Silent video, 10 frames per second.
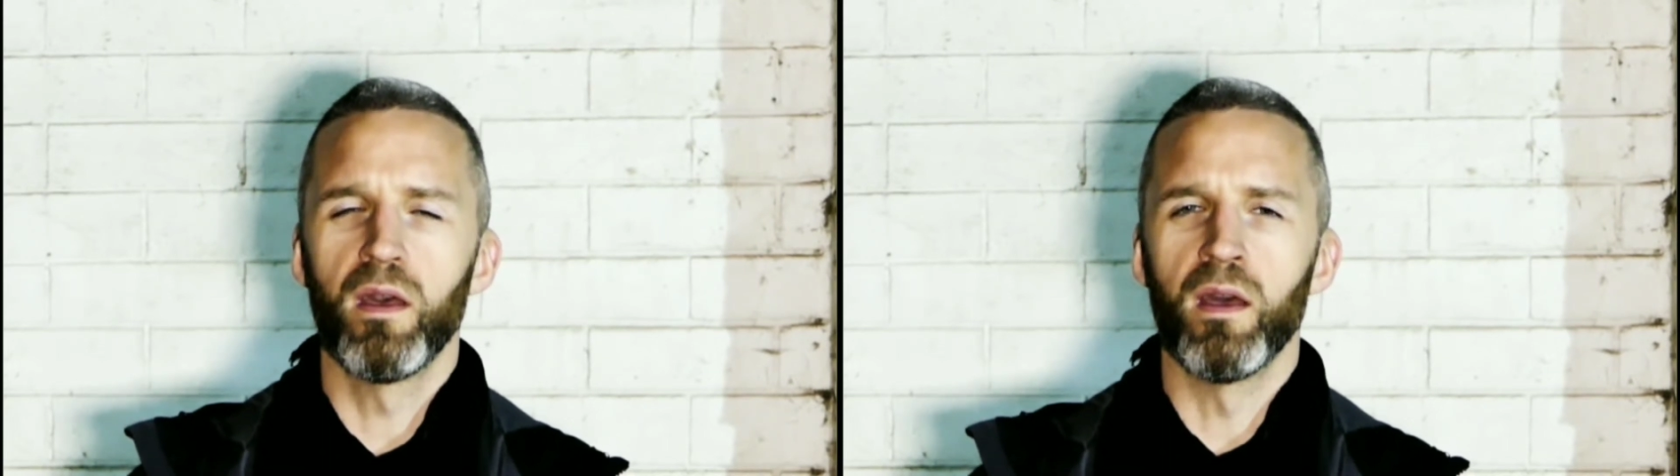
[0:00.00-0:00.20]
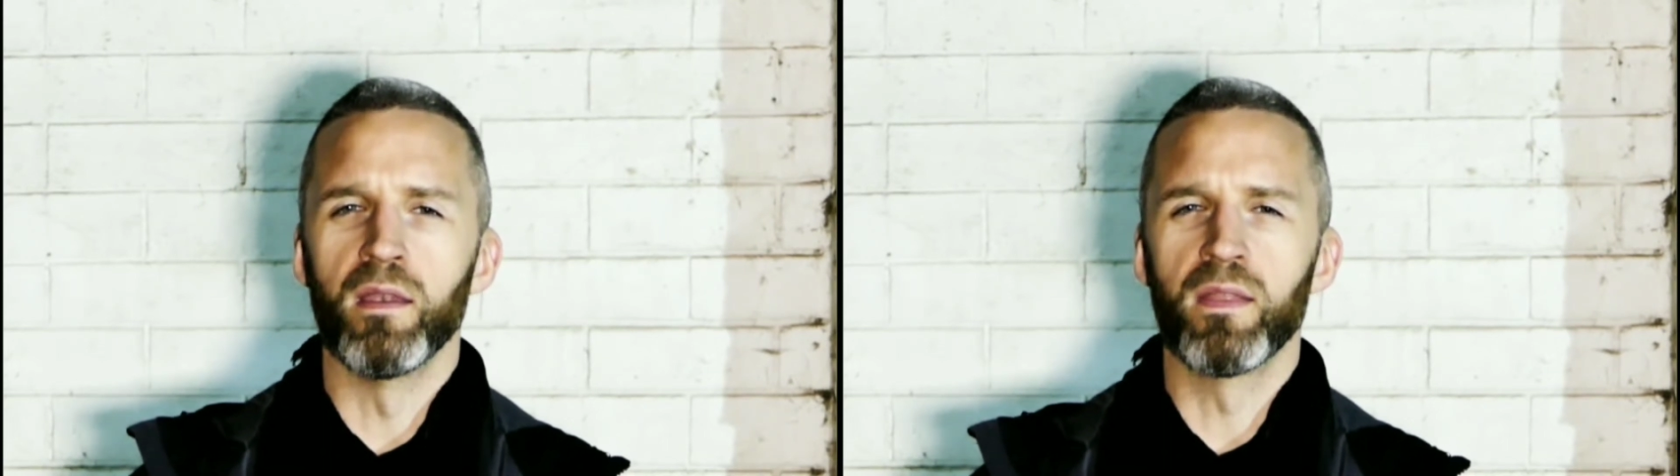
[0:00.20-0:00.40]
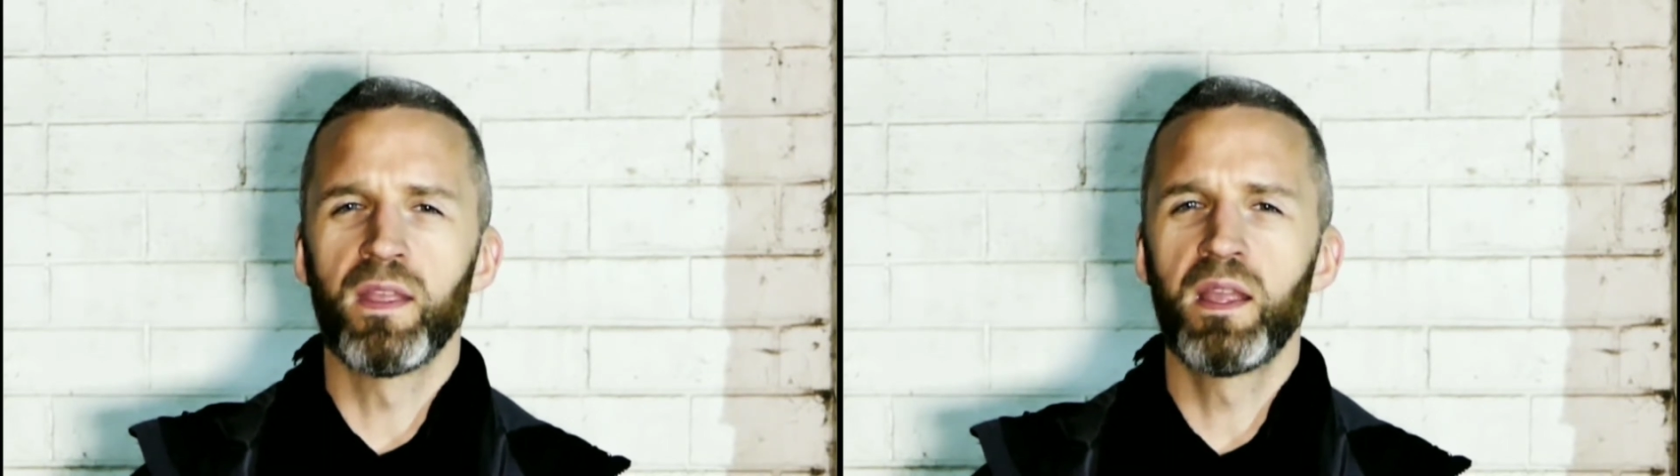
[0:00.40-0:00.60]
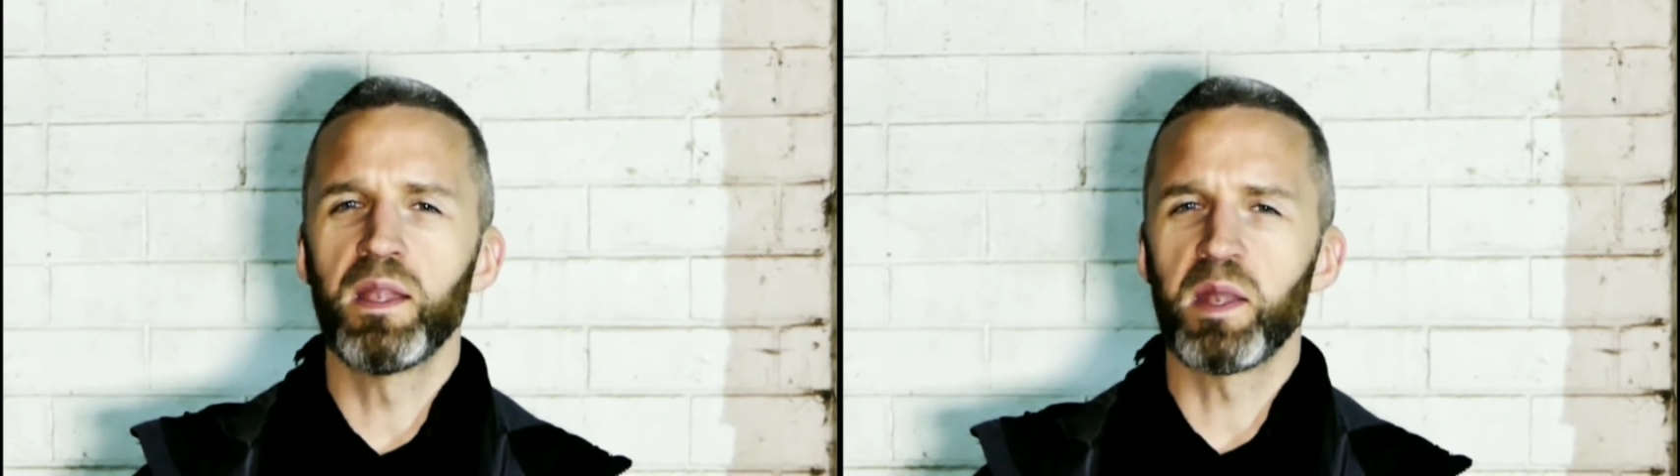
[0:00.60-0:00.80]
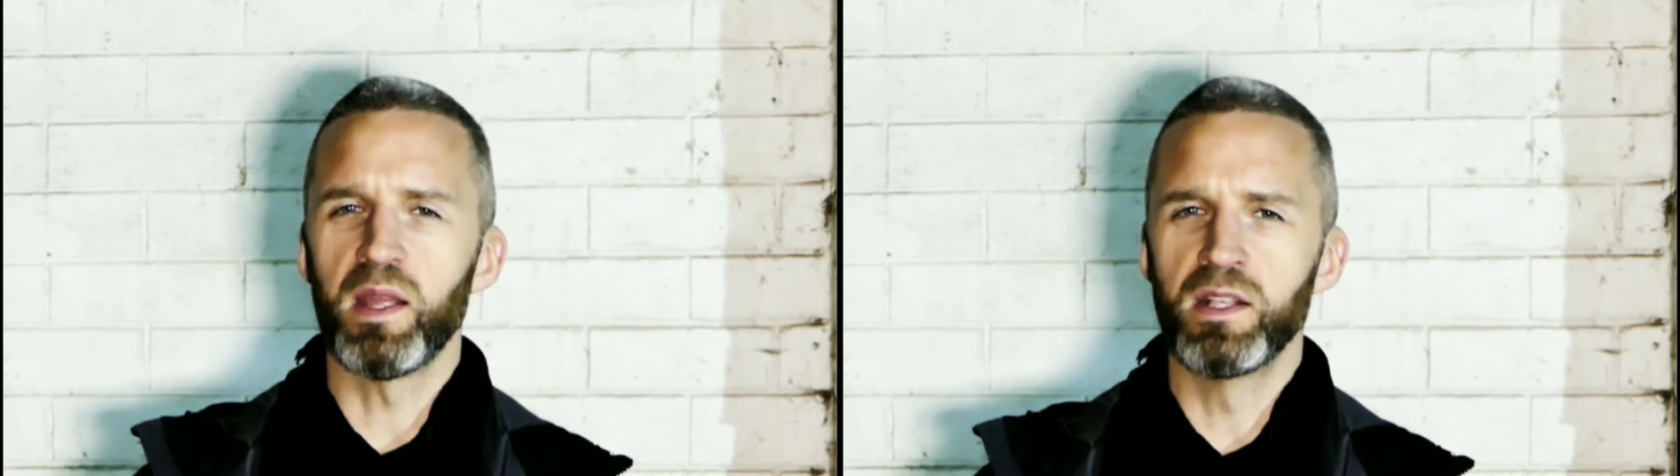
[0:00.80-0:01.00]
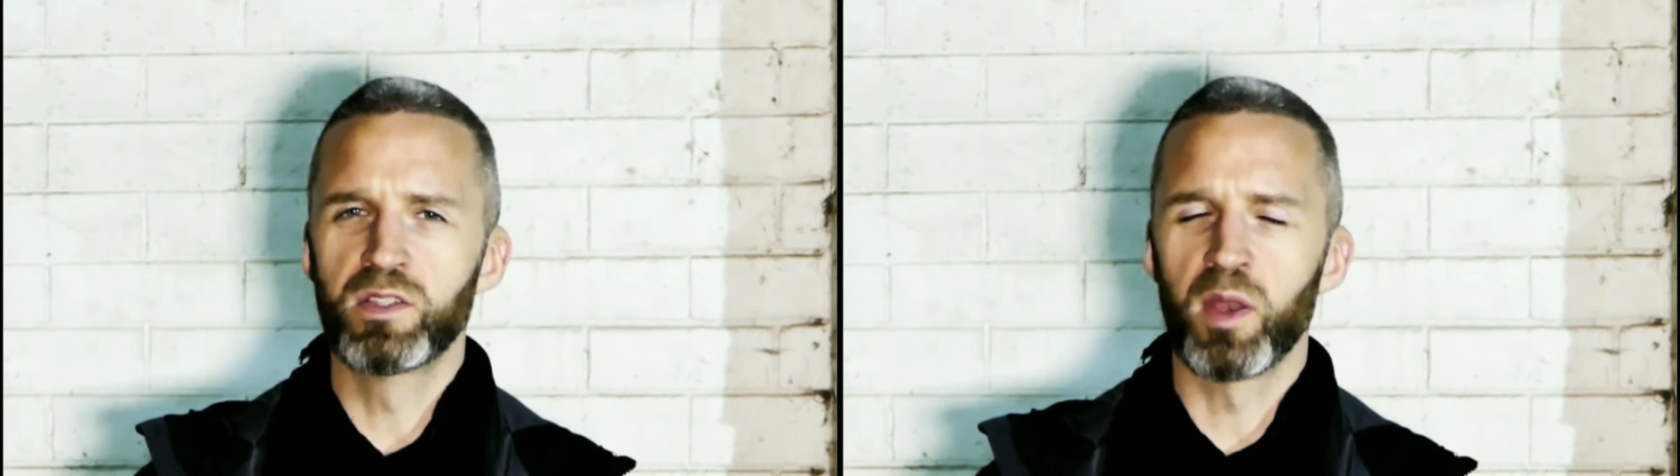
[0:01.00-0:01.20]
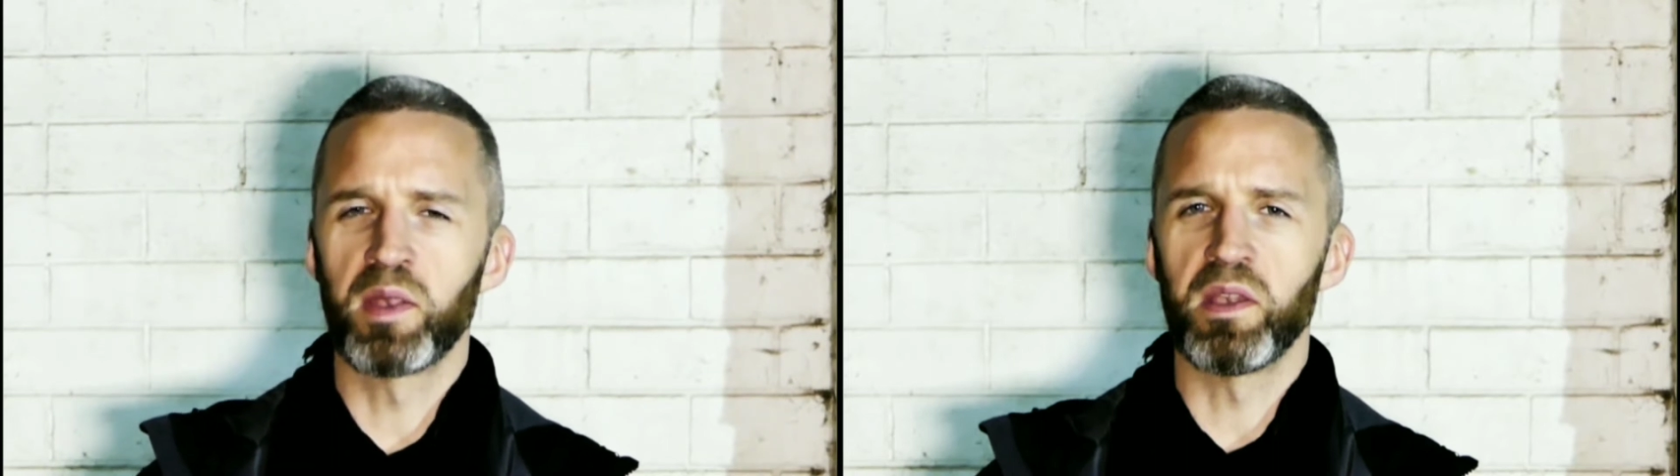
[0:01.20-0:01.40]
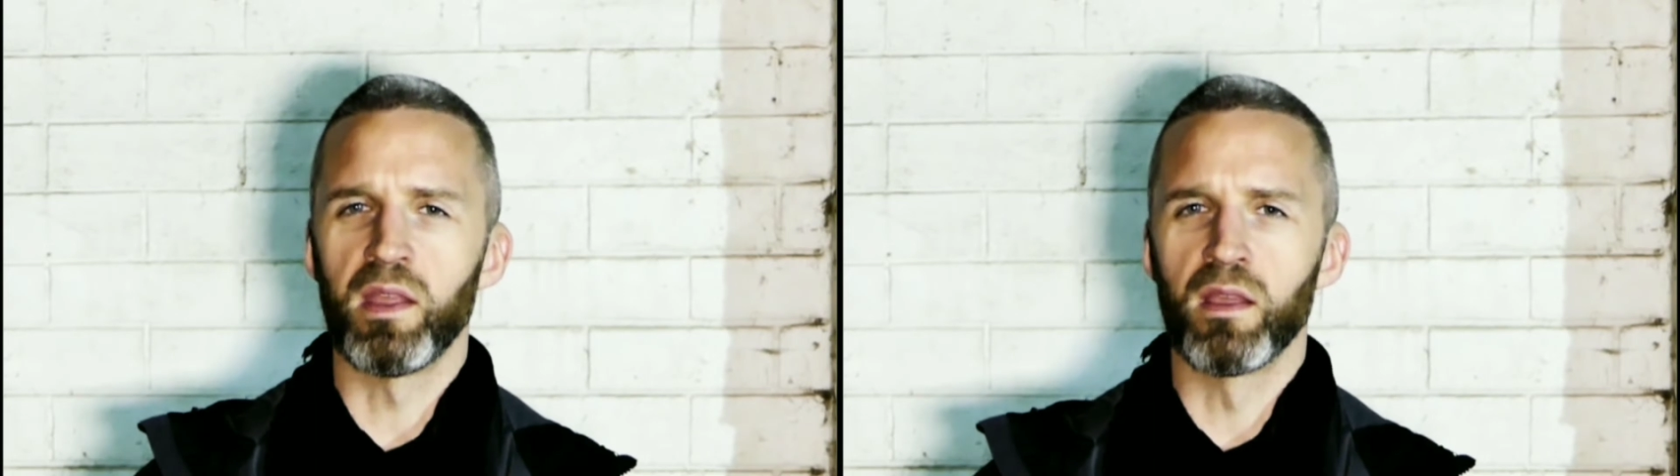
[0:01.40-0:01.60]
And I think it's
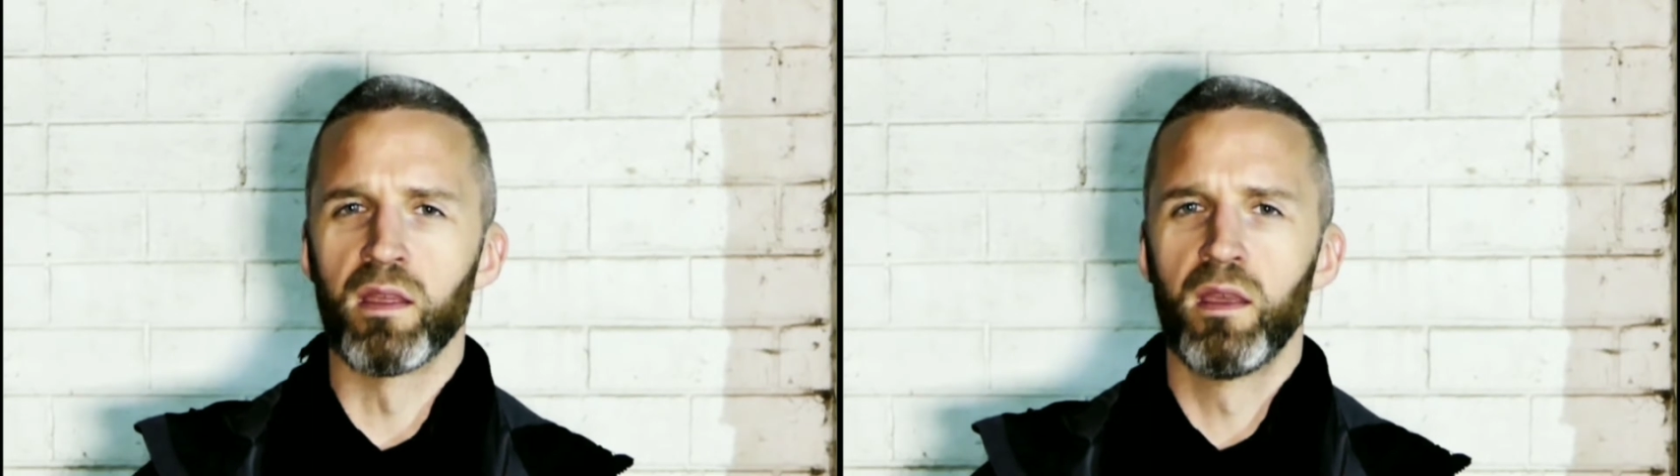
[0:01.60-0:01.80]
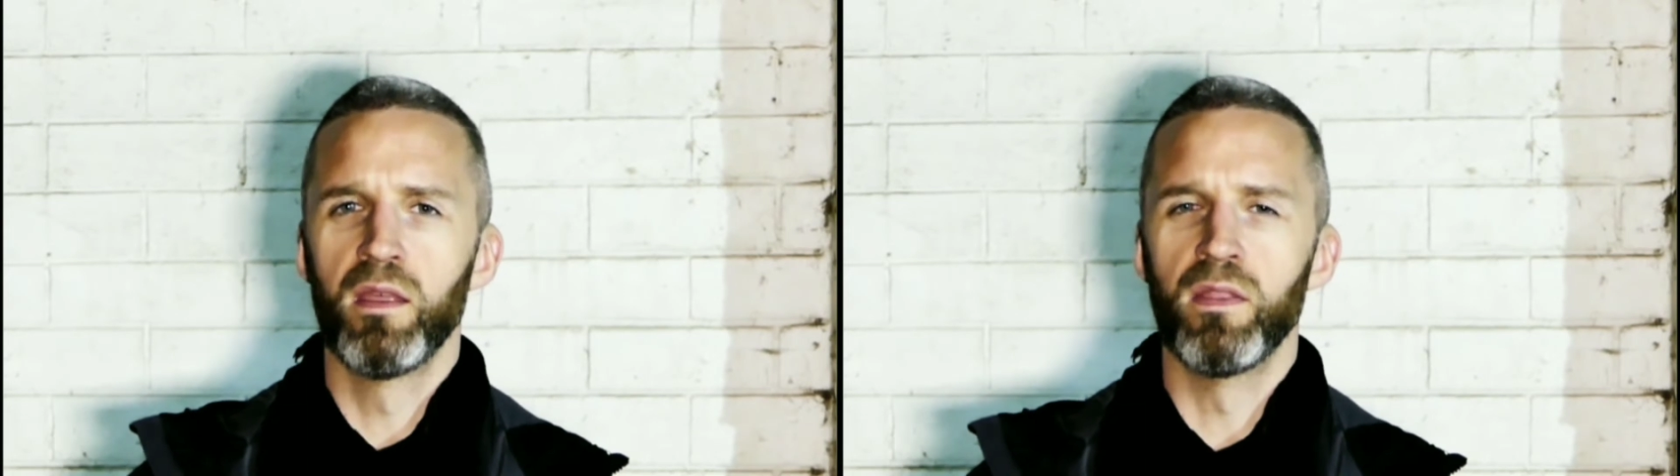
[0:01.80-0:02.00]
interesting